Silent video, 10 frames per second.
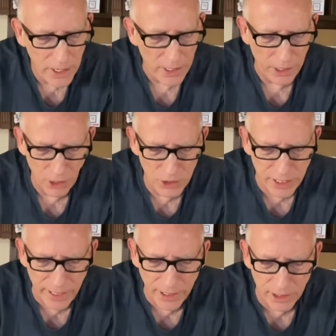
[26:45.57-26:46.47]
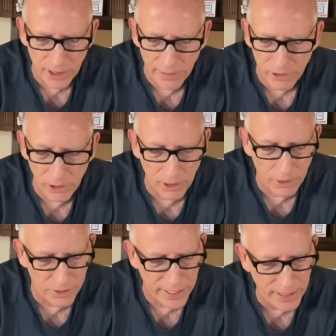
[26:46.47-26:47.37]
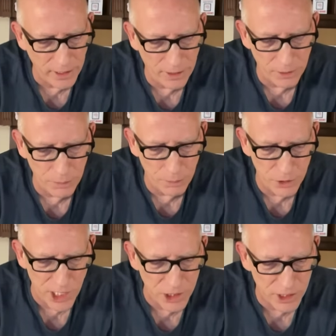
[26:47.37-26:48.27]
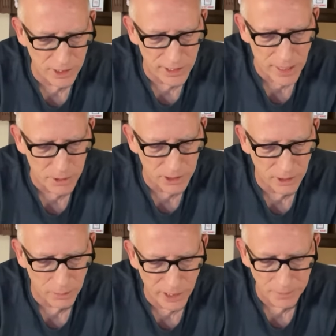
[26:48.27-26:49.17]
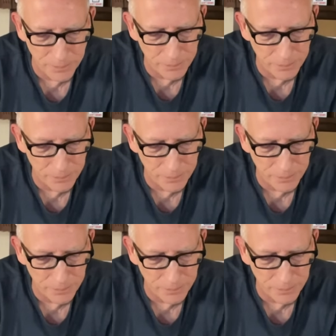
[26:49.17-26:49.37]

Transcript: Here's a clever little thing, changing the topic a little bit.